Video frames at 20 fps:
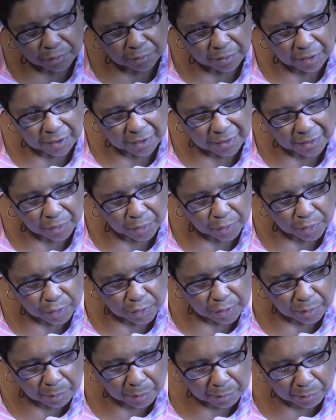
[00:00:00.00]
away
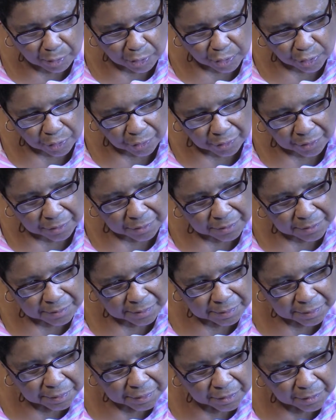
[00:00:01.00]
because I'll be missing her.
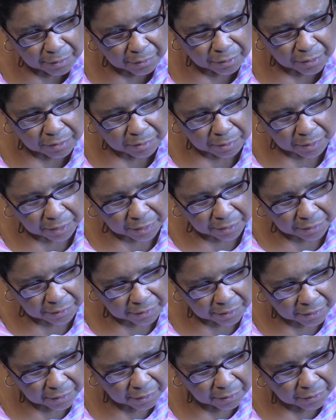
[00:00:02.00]
And she's been gone
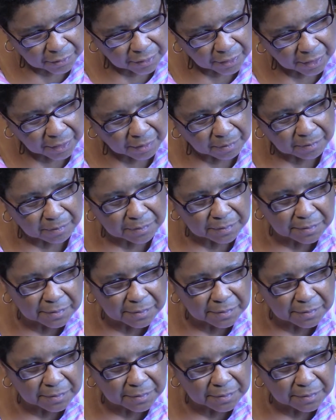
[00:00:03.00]
a long time.